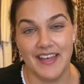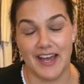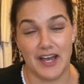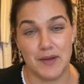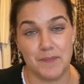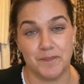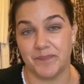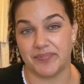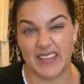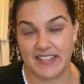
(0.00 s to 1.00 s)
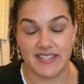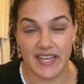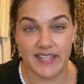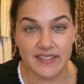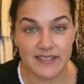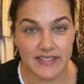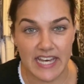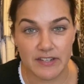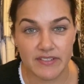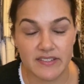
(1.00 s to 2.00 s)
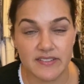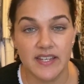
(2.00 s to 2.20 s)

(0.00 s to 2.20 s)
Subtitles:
and take things out of it.